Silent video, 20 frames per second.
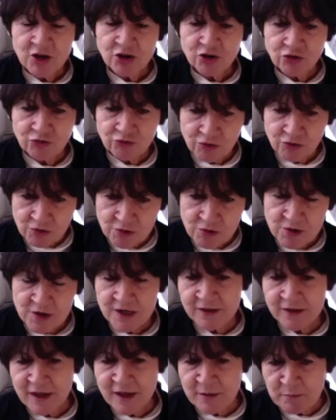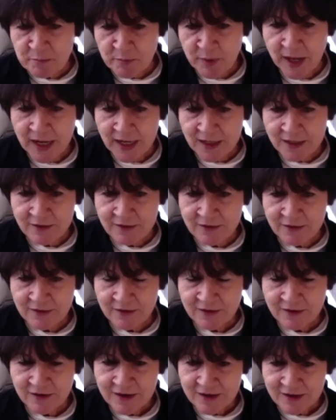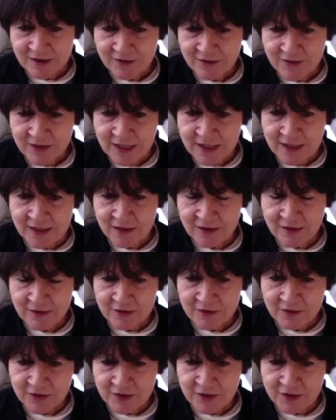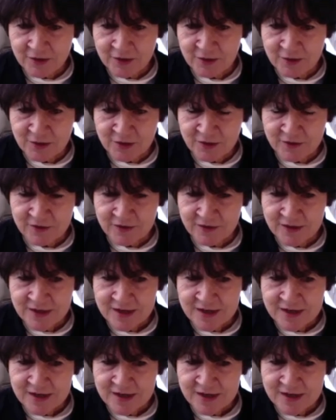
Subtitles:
draw and then paint the circles.